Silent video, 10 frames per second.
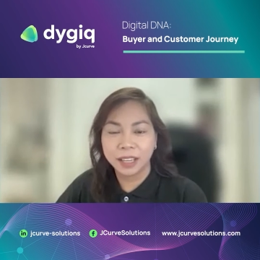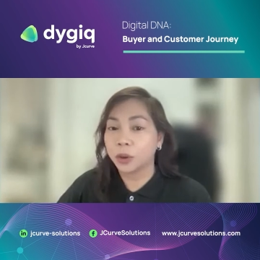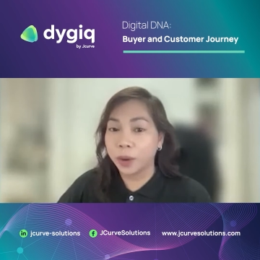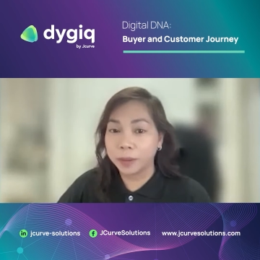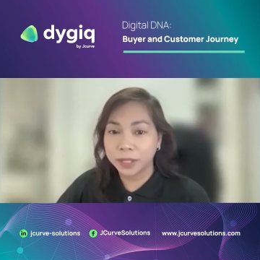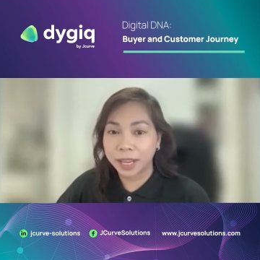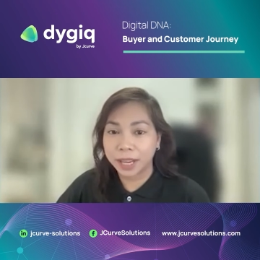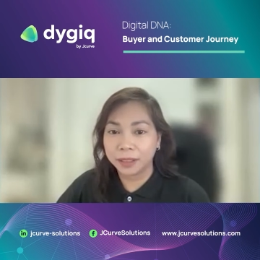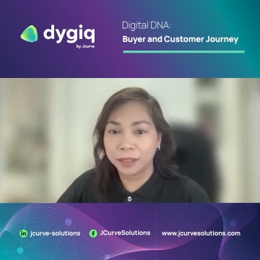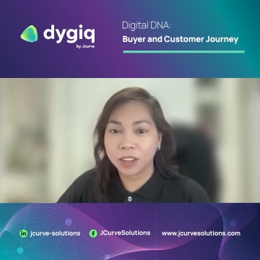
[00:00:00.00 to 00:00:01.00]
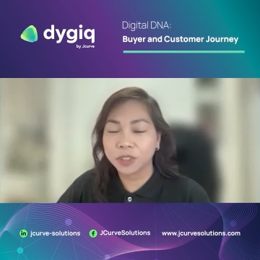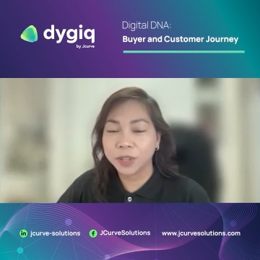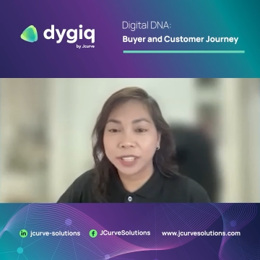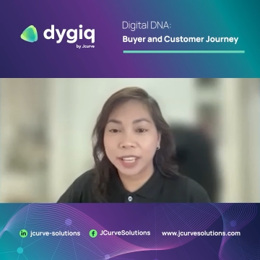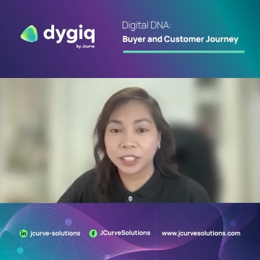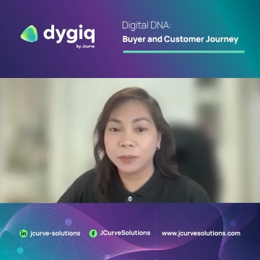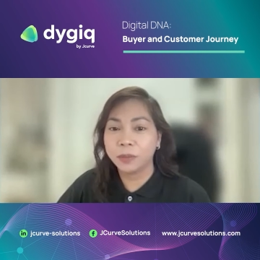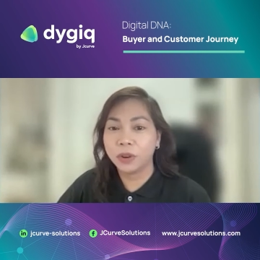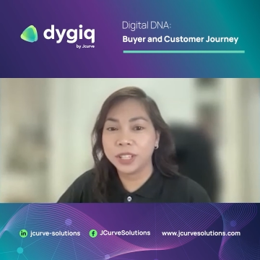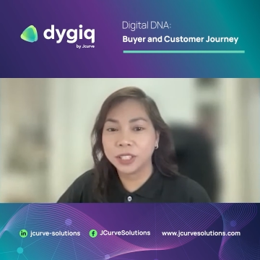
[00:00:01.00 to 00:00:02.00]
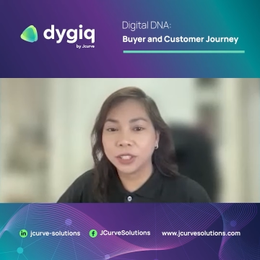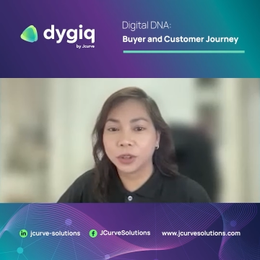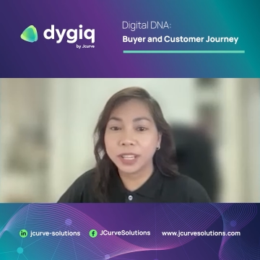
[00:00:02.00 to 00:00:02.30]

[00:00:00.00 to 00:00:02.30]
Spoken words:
their website, customer testimonials,